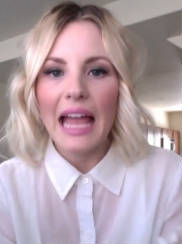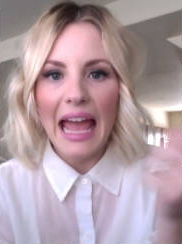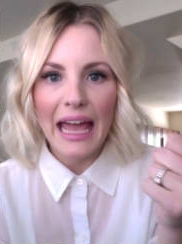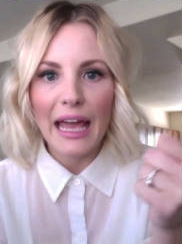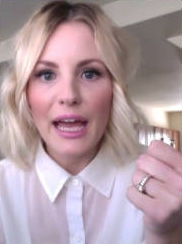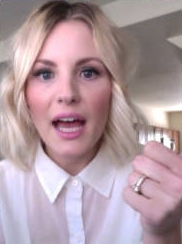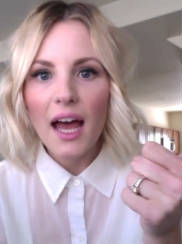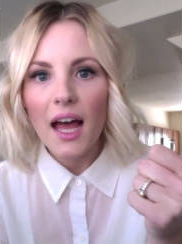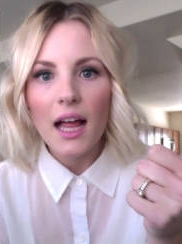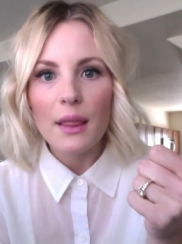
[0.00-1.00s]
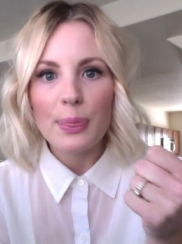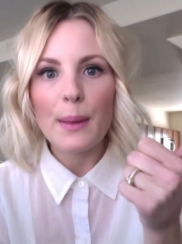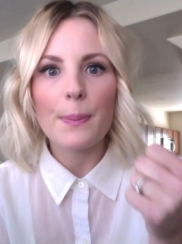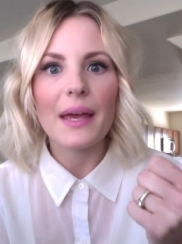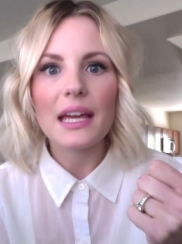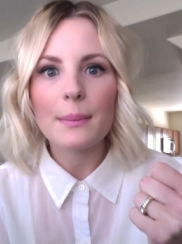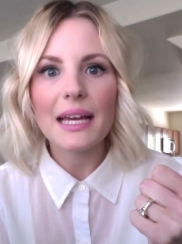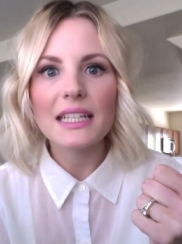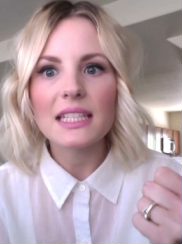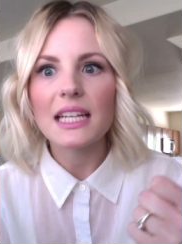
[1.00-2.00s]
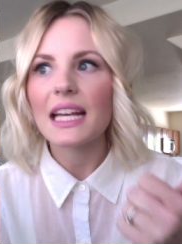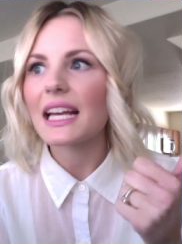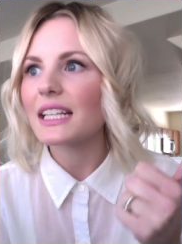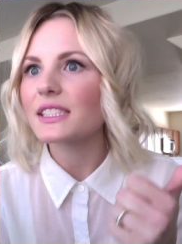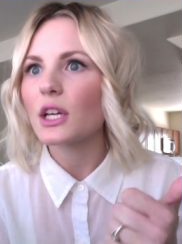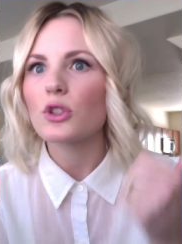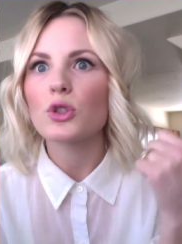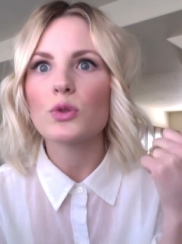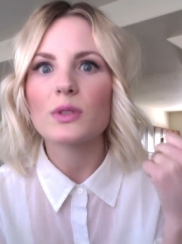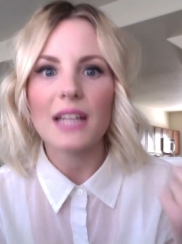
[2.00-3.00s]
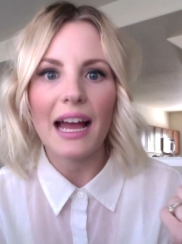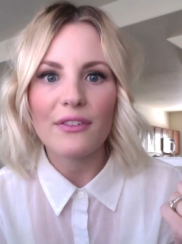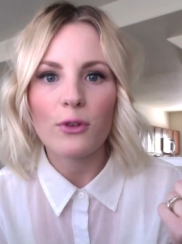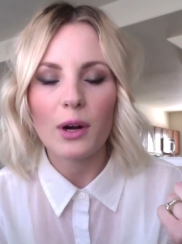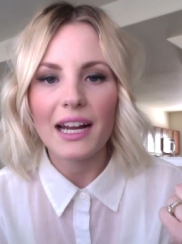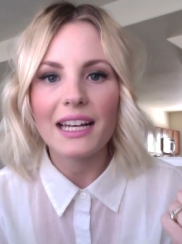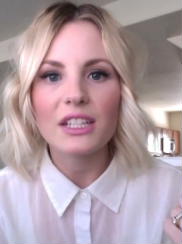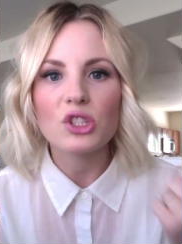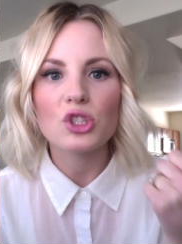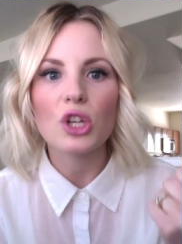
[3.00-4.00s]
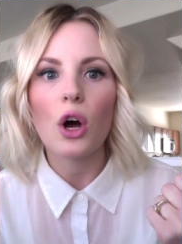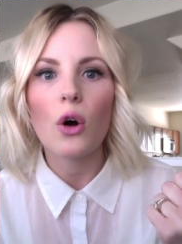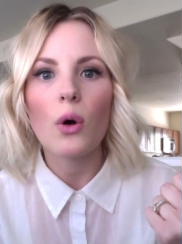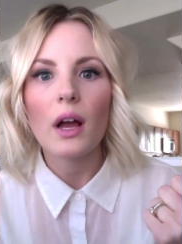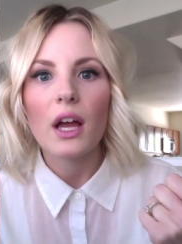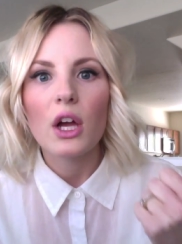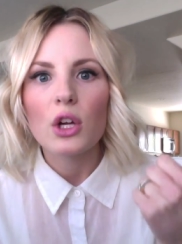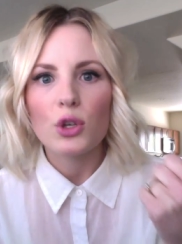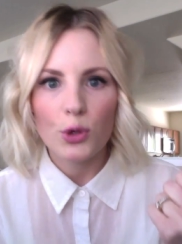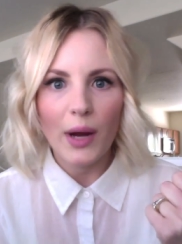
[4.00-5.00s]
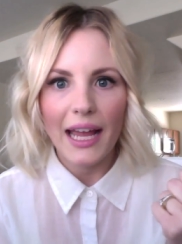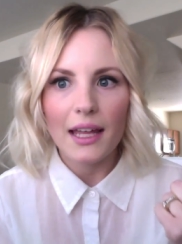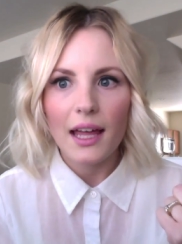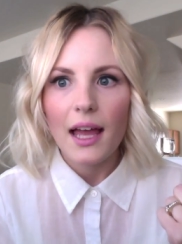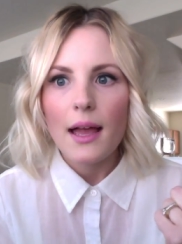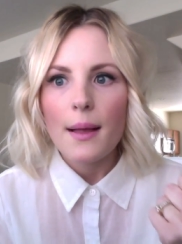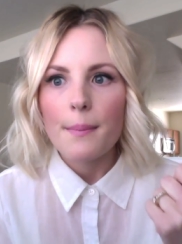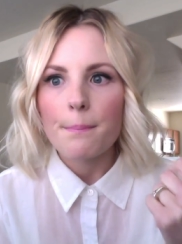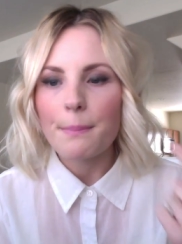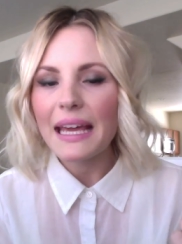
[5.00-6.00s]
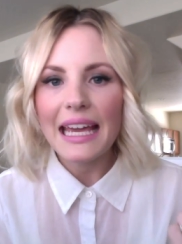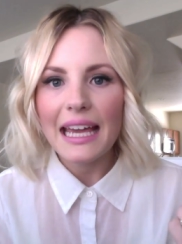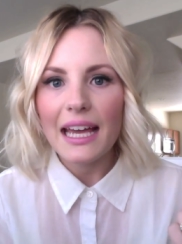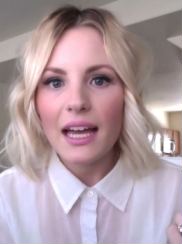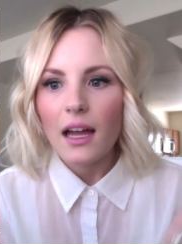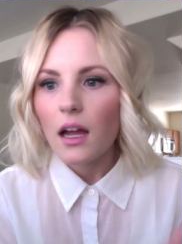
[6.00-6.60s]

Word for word: A, the pigment is to die for. It is so great. B,